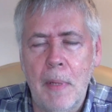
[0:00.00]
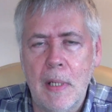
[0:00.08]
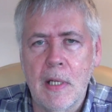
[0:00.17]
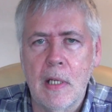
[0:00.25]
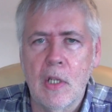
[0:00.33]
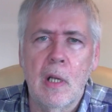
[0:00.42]

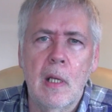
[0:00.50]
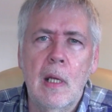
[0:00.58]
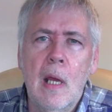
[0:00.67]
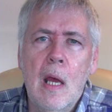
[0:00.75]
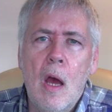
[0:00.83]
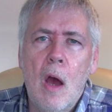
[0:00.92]
it's actually
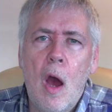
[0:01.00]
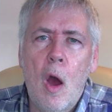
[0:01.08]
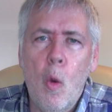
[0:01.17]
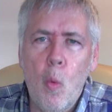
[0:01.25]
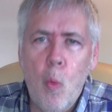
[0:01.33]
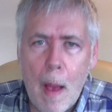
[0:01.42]
a
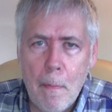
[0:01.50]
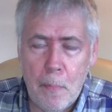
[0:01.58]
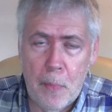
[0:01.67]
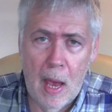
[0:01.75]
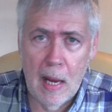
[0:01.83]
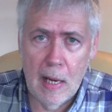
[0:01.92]
web
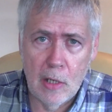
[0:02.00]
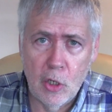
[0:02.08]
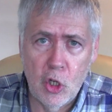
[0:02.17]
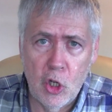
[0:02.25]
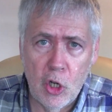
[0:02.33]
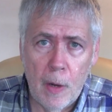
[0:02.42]

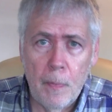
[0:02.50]
page